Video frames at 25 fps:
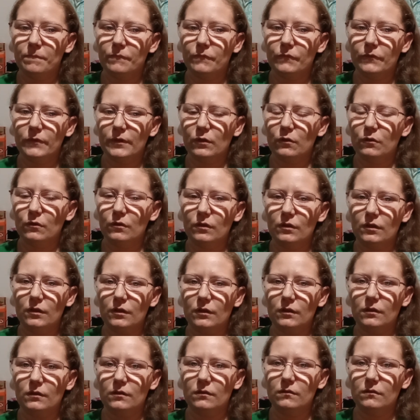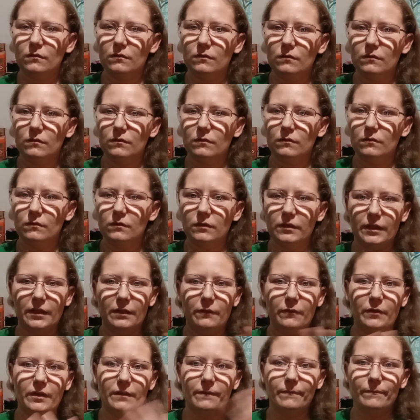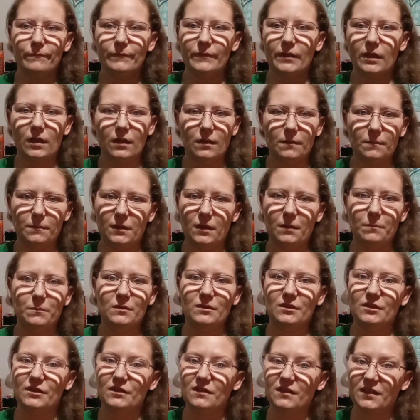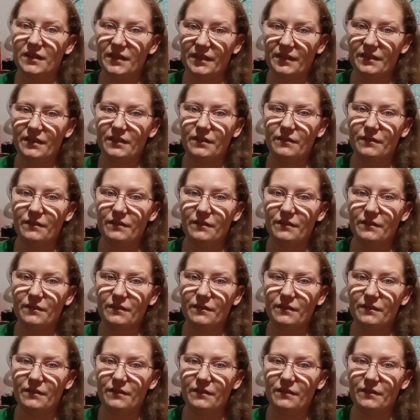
Or, anyway, I'm going to just link the